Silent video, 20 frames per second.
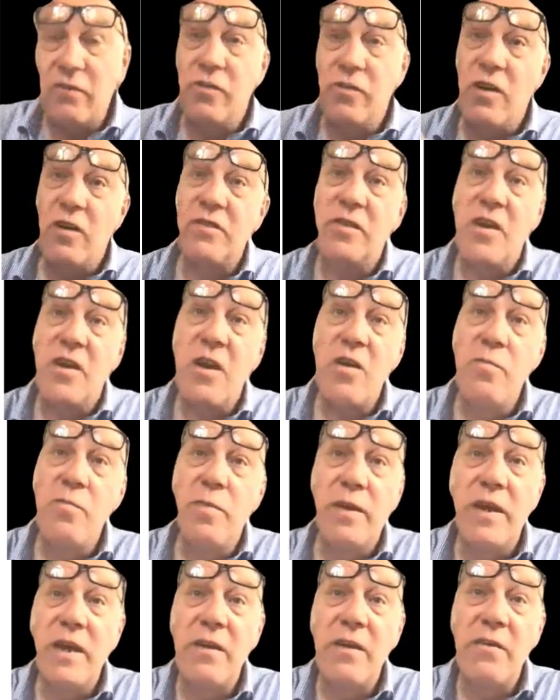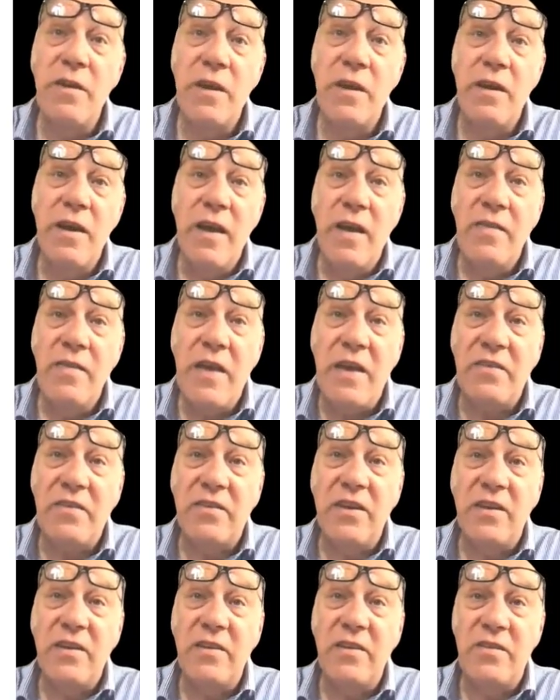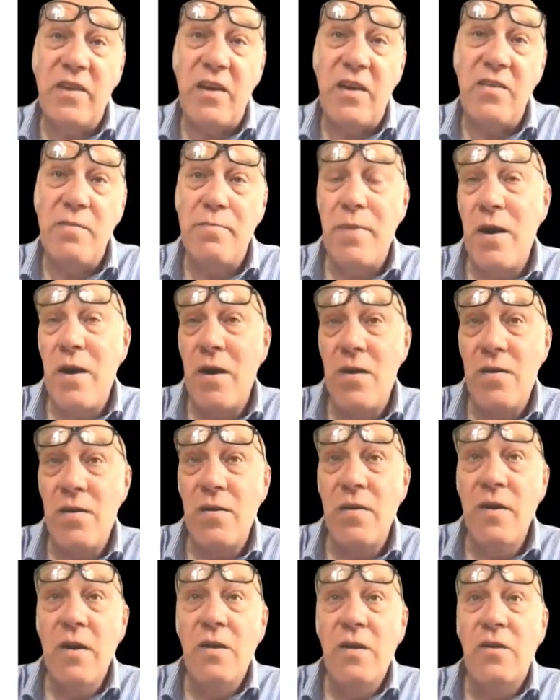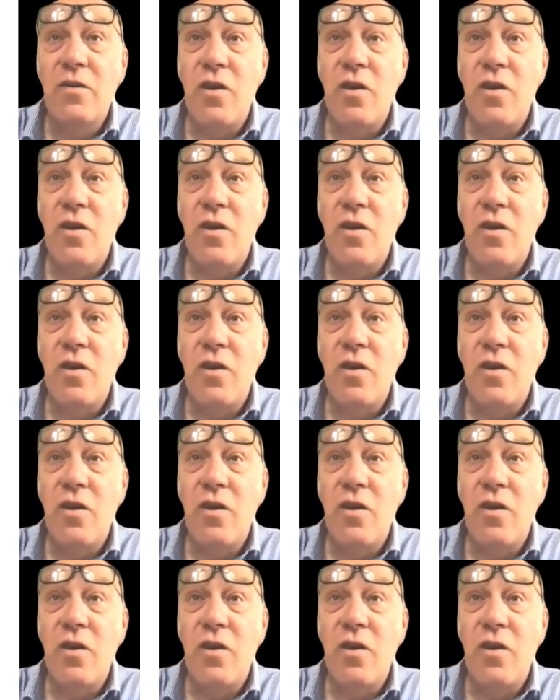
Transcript: a grassed and open area, and that's going to contain the bar,